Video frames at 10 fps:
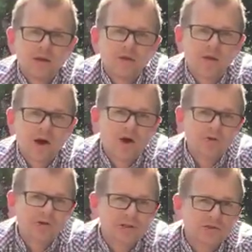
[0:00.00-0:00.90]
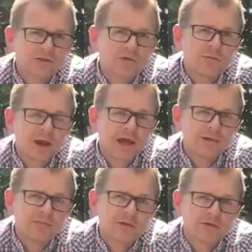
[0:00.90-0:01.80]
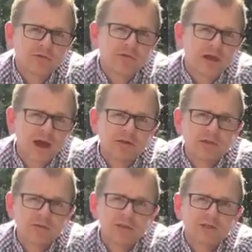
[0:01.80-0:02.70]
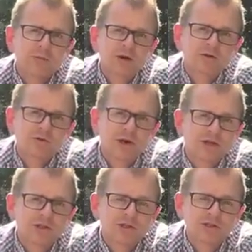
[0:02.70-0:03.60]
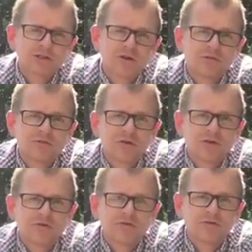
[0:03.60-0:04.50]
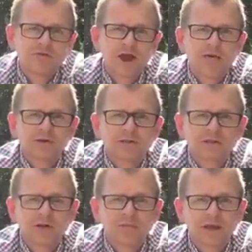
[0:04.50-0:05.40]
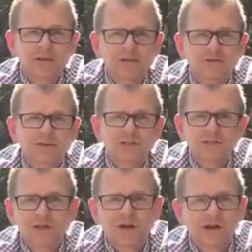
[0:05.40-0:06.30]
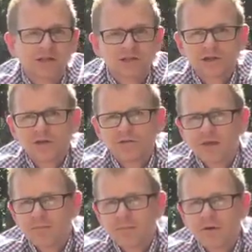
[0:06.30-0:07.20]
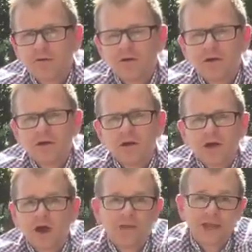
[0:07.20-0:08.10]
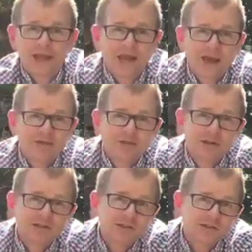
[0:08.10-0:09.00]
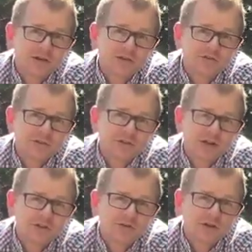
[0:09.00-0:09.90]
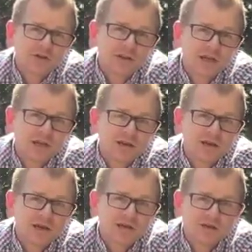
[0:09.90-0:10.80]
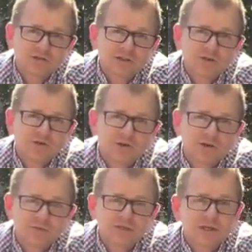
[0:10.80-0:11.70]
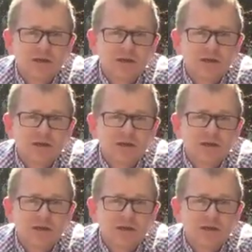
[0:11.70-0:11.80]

quite a horizontal plane, but through that there were these punctuations of flowers, so be it the digitalis snow thimble, the acanthus that I've just shown you, the Nectaroscordums.